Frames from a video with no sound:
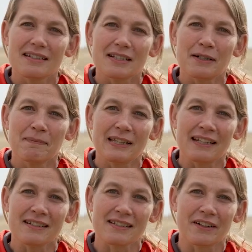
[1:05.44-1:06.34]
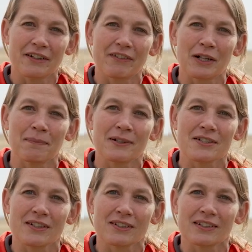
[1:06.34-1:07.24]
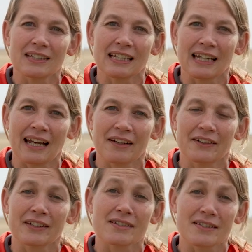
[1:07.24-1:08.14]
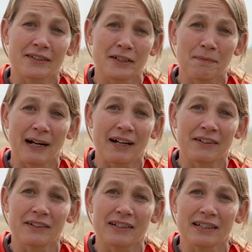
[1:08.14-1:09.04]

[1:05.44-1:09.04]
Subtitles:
Some things that our farmers are looking at or concerned about